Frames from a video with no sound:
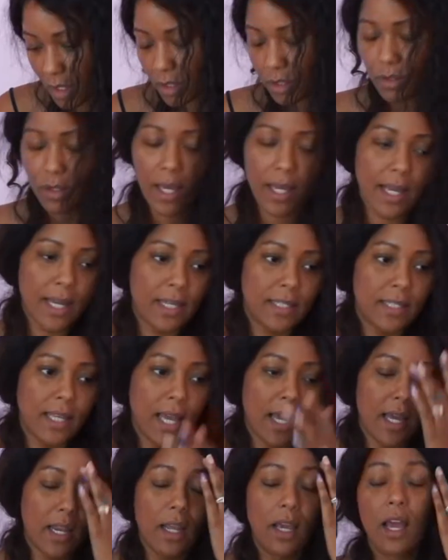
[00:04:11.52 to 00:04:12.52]
So like I
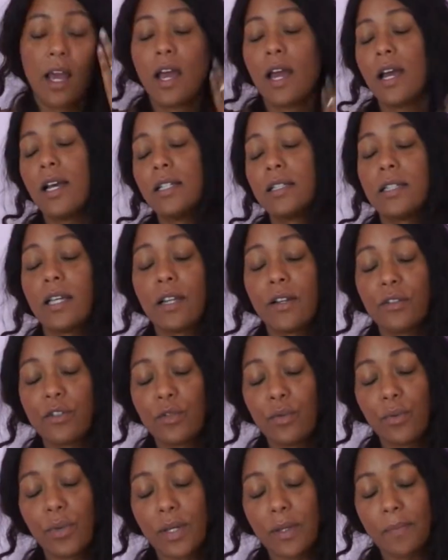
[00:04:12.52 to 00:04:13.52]
said, instead of
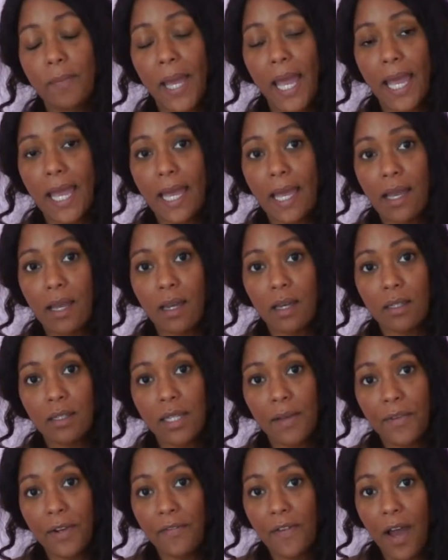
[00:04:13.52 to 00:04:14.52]
doing paying
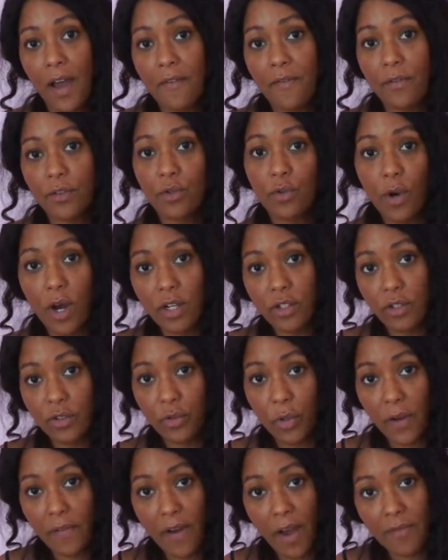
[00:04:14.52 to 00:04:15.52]
75 to
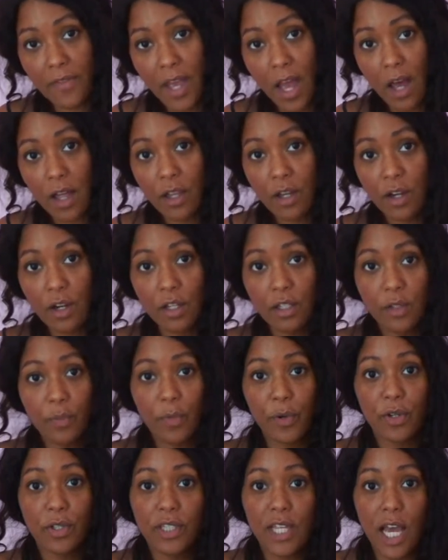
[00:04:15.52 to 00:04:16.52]
$125
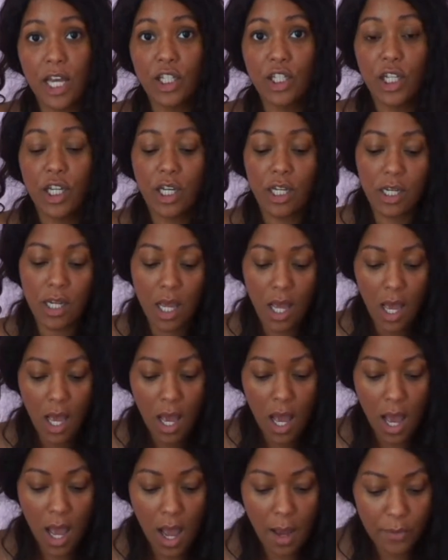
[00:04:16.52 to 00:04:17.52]
per session,
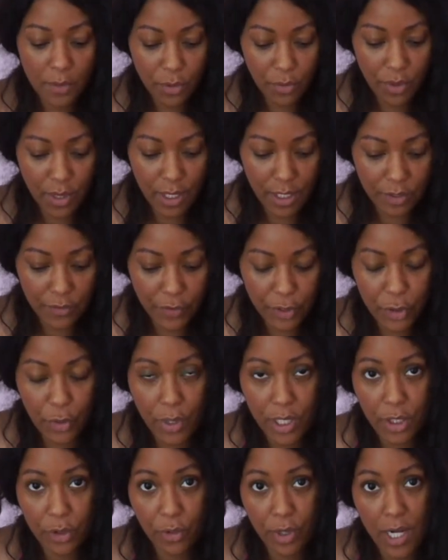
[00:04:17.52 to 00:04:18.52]
I'm doing this for
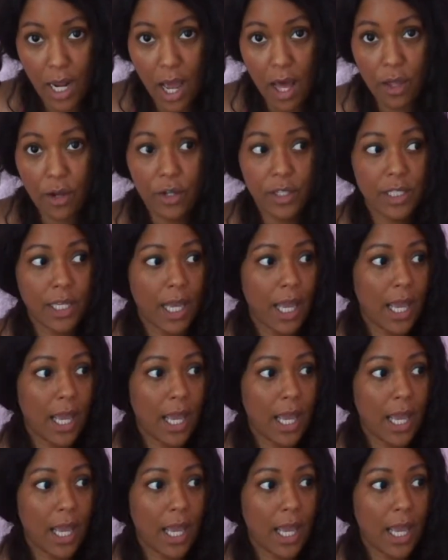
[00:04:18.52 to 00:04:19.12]
$23.